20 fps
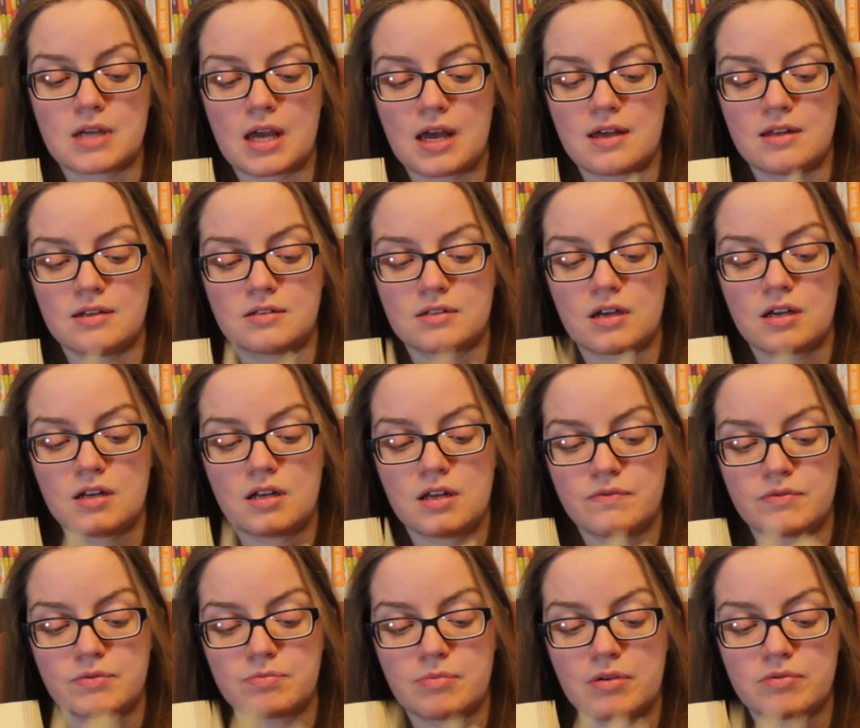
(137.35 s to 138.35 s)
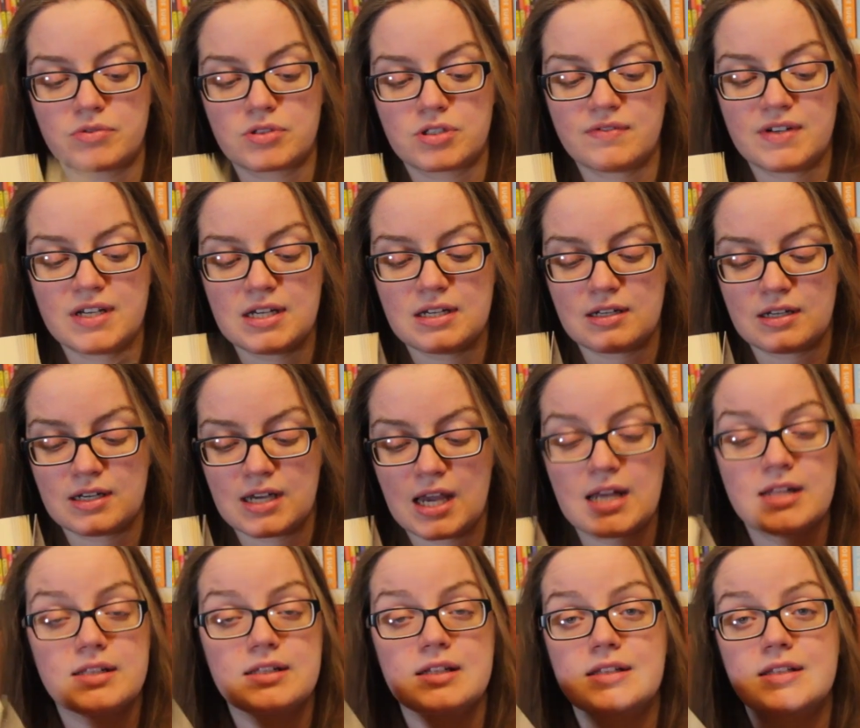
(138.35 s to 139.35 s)
and I loved most of it, and I
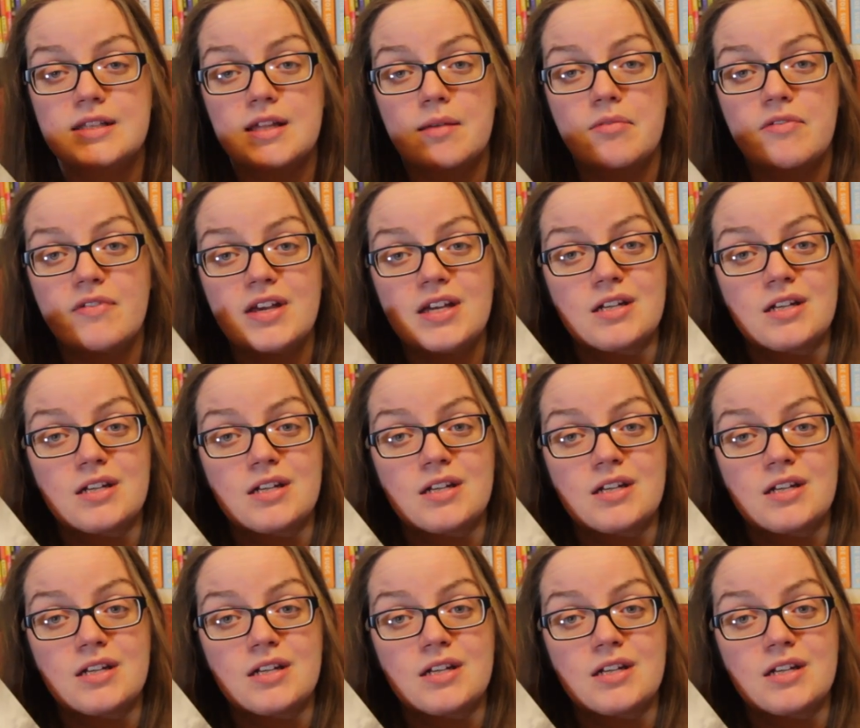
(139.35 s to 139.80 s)
hated some of it,